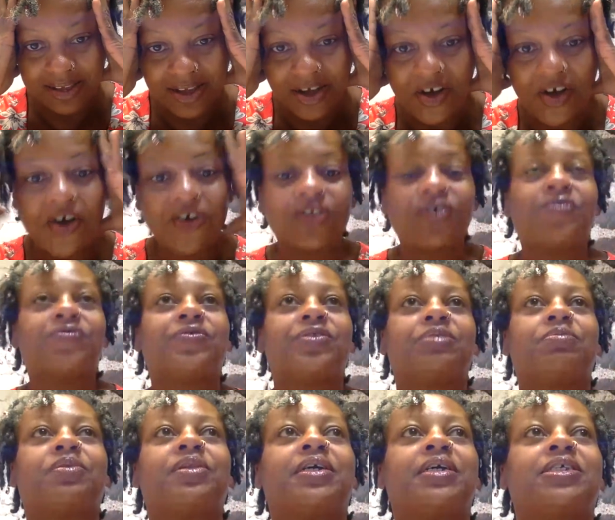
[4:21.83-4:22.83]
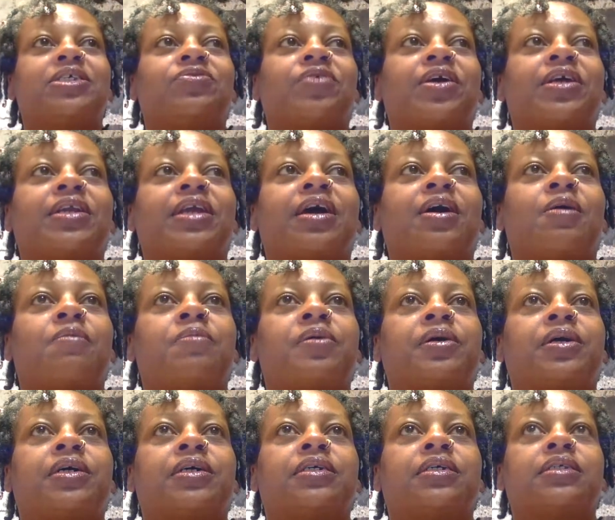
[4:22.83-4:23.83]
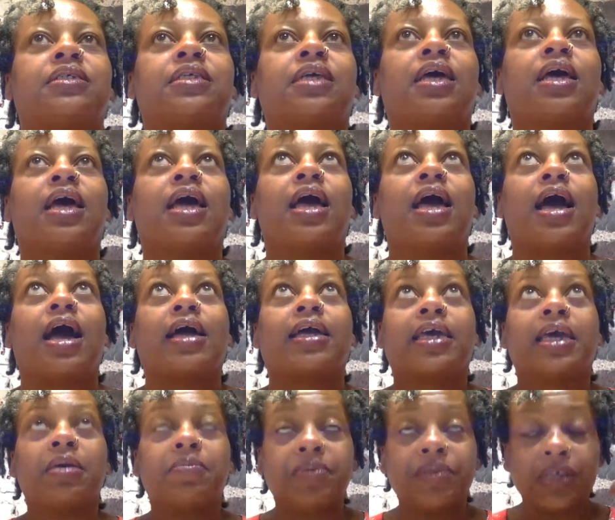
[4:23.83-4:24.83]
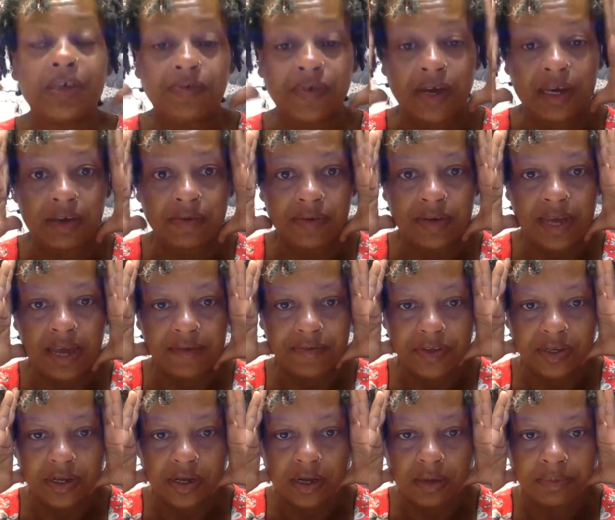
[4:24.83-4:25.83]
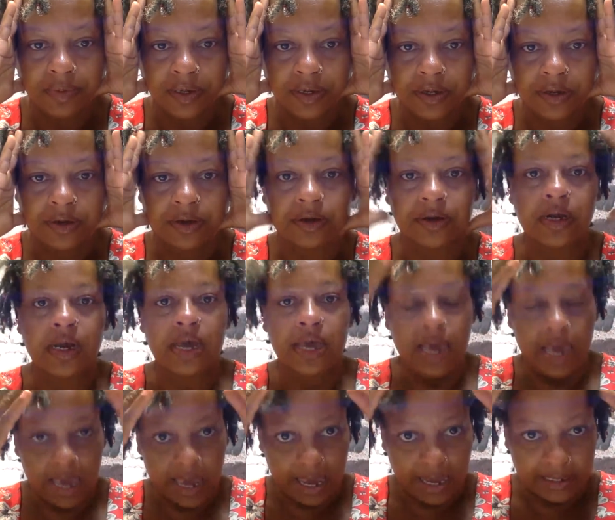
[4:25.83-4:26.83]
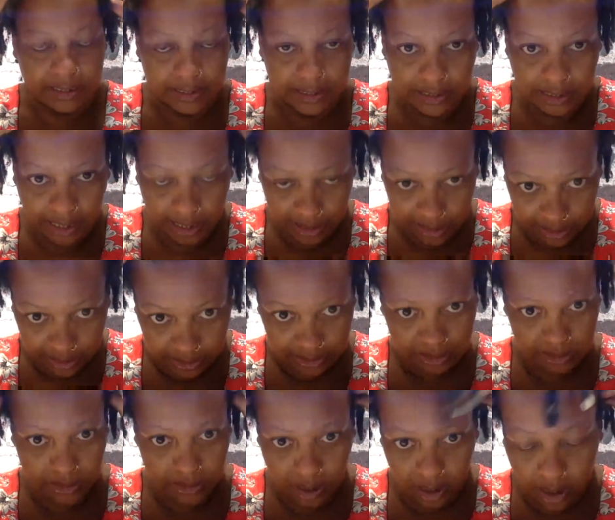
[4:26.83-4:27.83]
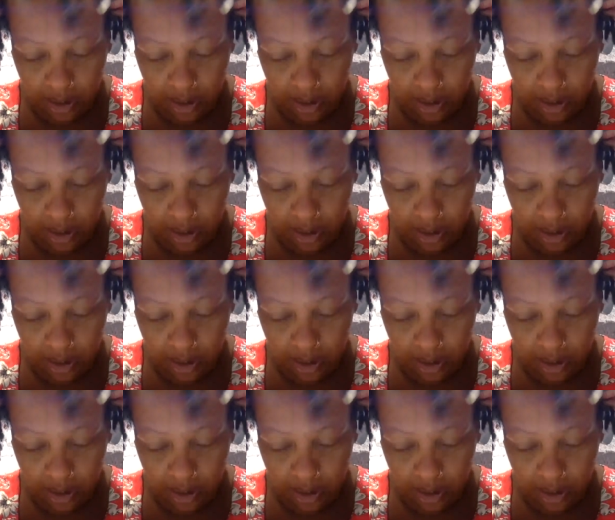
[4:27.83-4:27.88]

all over the place right now because I can't believe I even have to come here and say this.